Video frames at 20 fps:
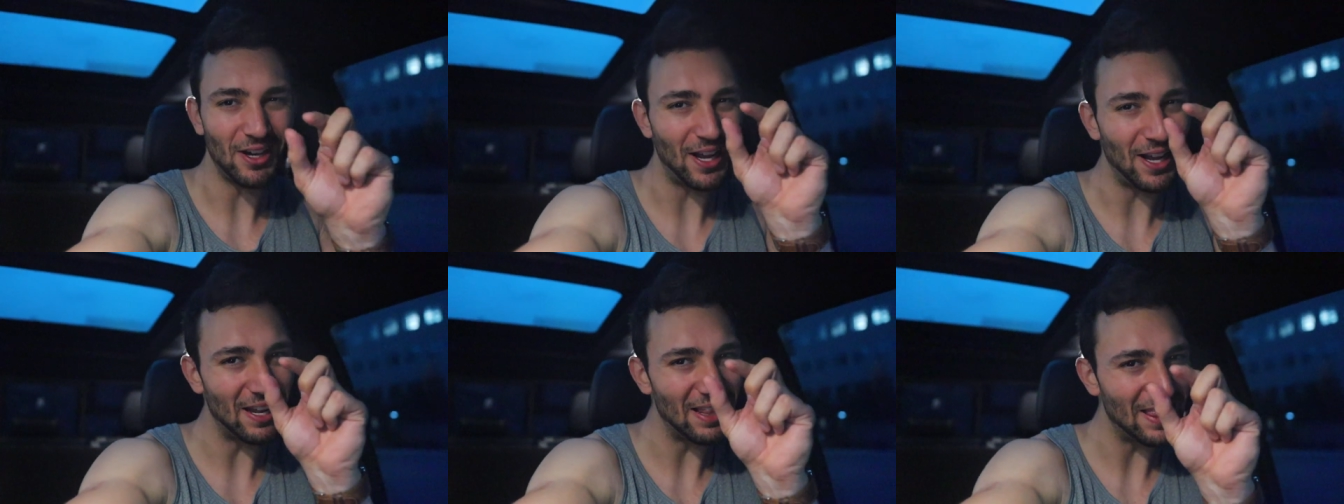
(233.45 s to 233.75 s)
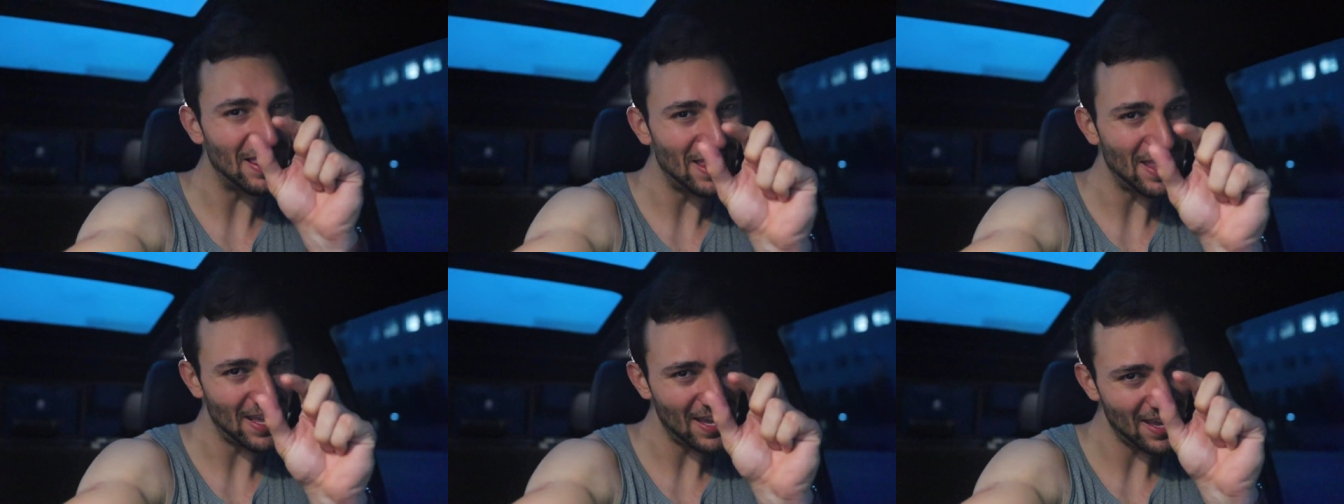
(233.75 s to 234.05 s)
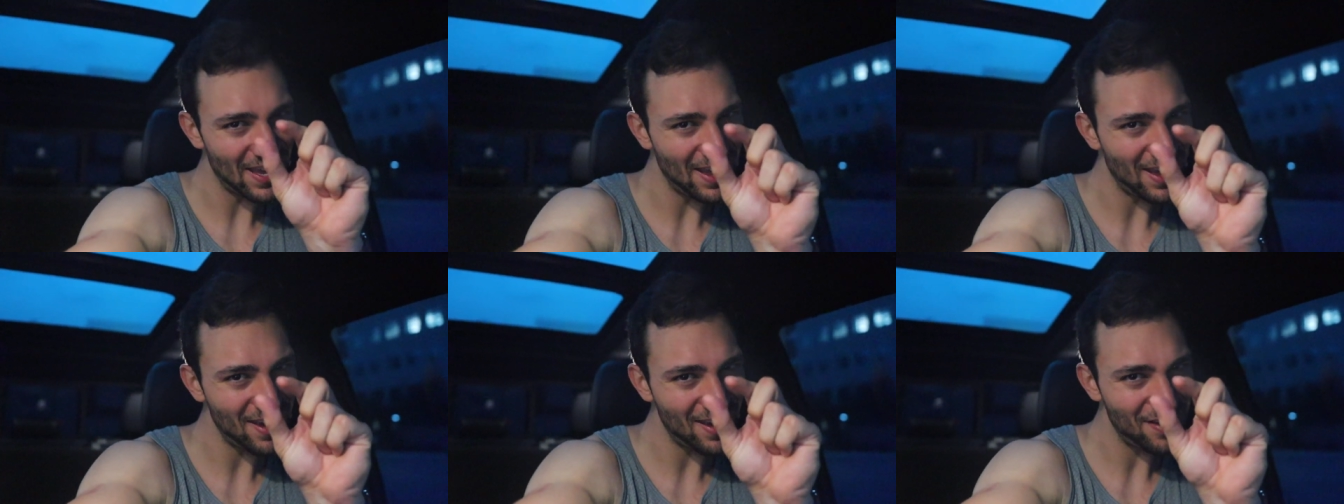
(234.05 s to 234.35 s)
a
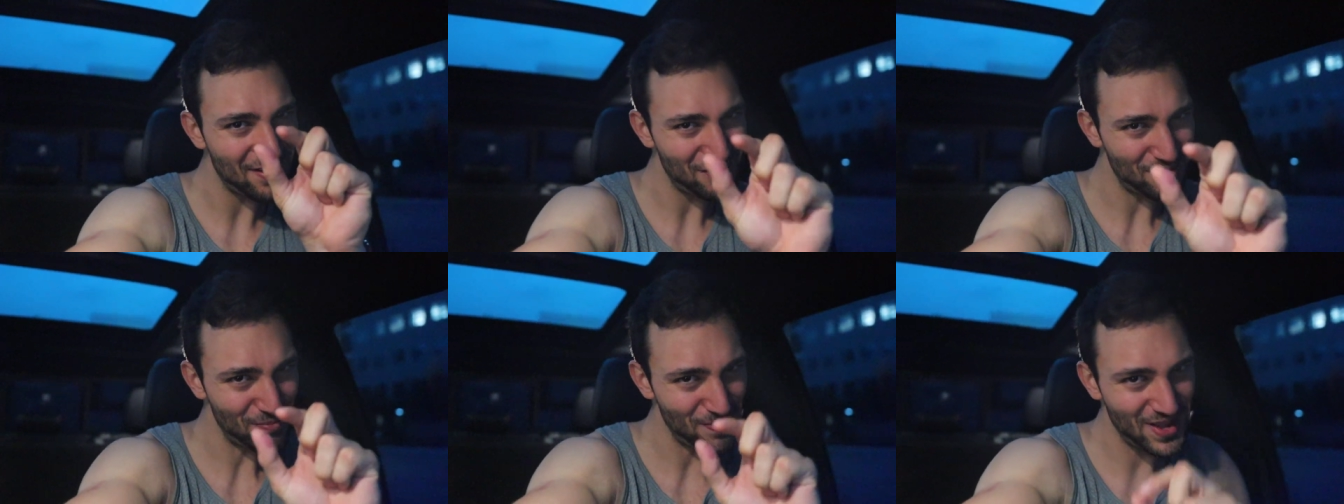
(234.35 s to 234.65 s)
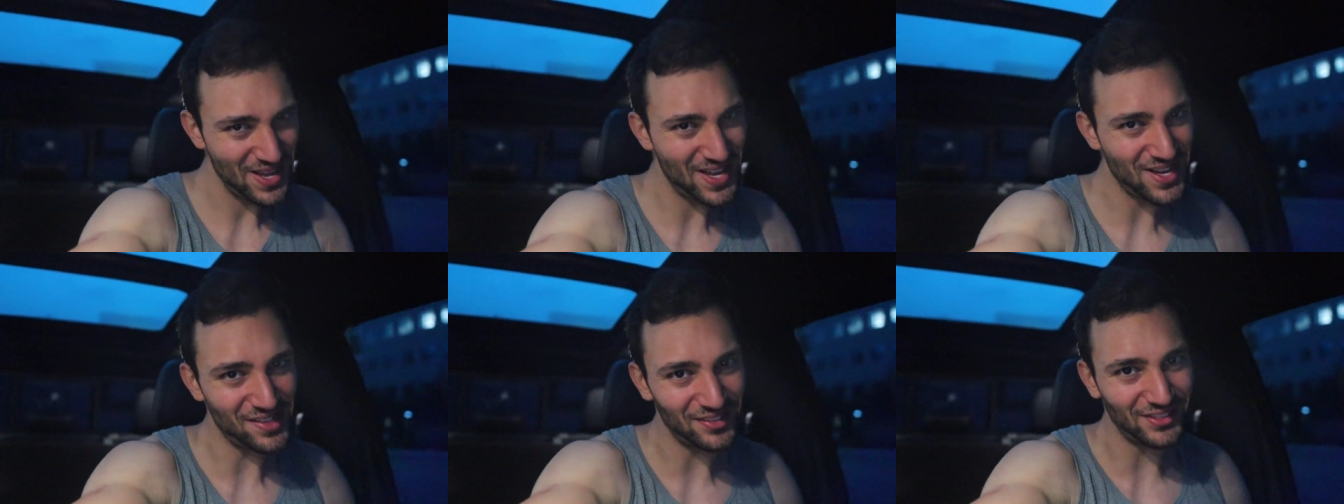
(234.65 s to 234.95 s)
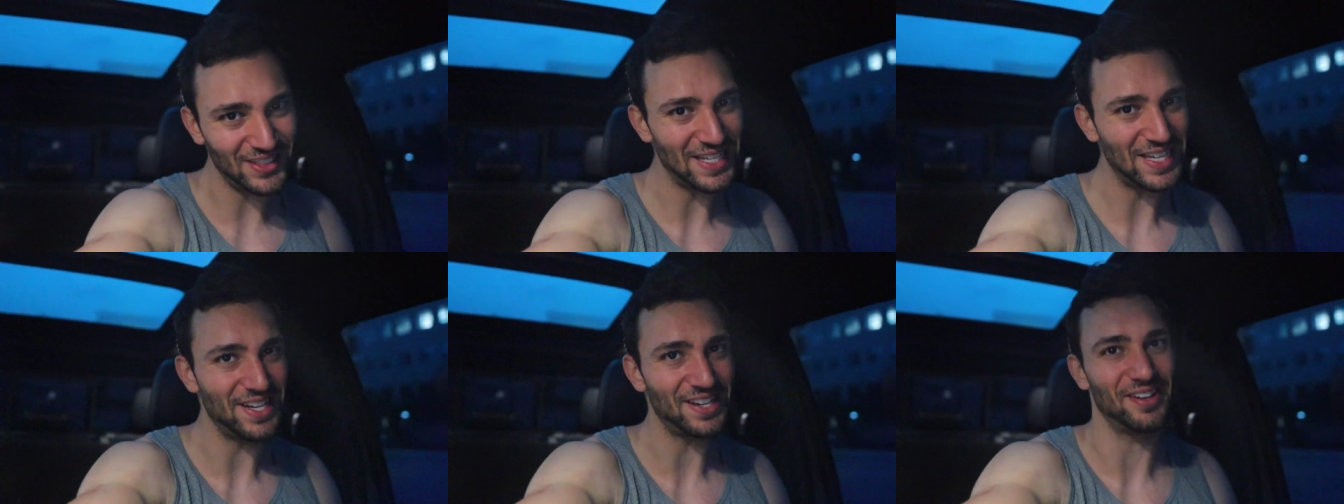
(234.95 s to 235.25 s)
little bit
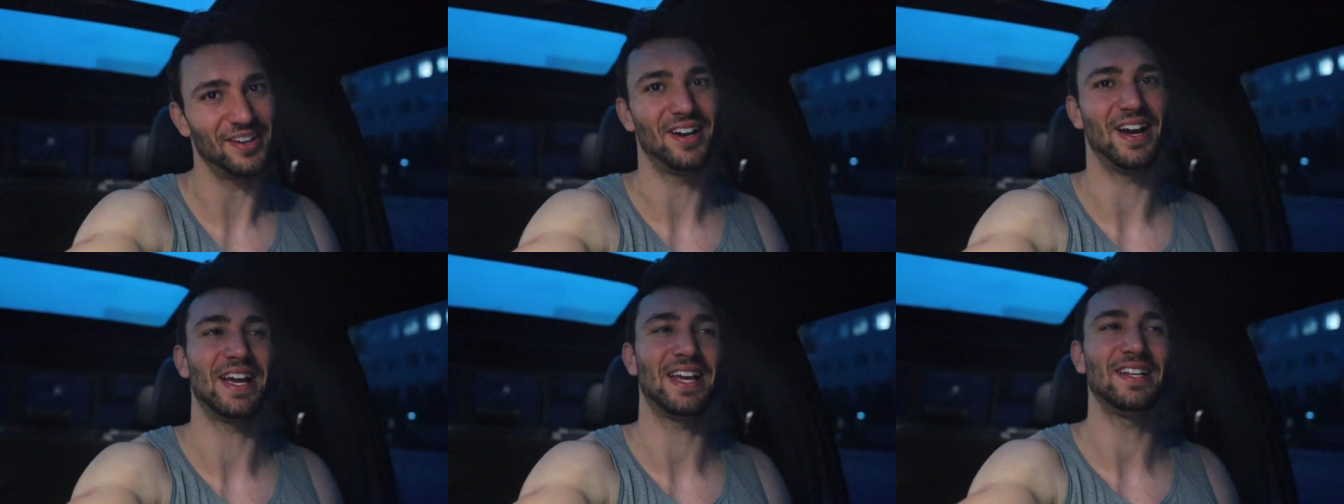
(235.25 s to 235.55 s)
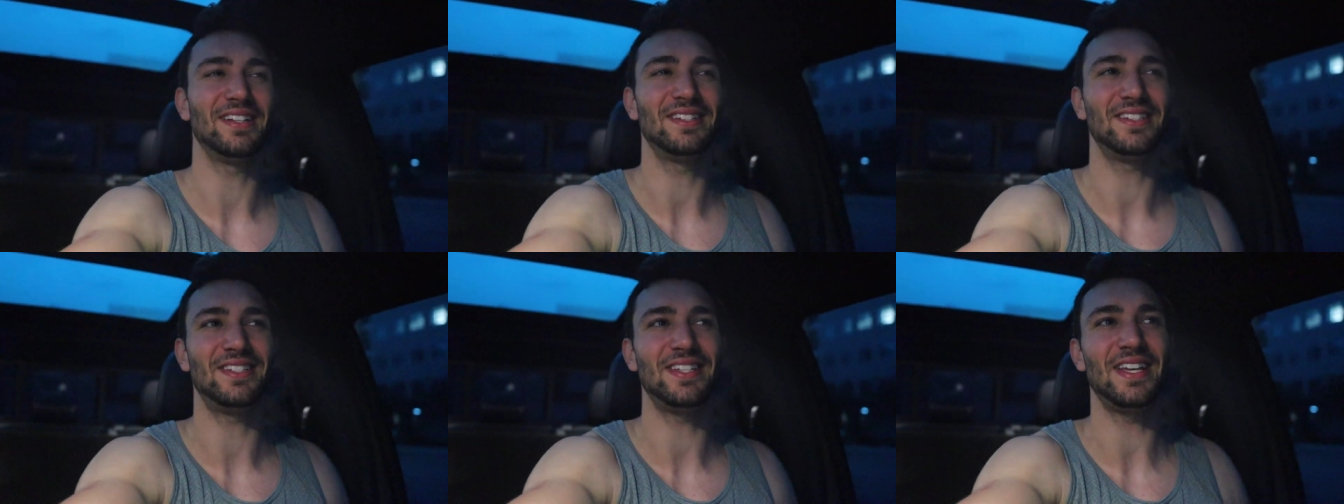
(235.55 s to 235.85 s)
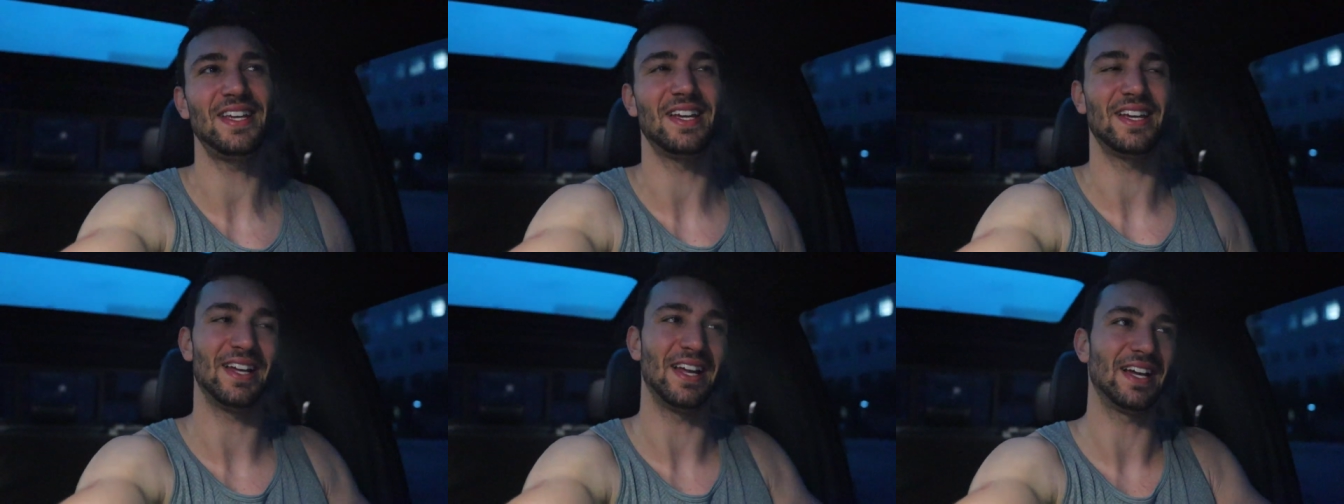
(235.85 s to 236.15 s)
leaner. I can see it.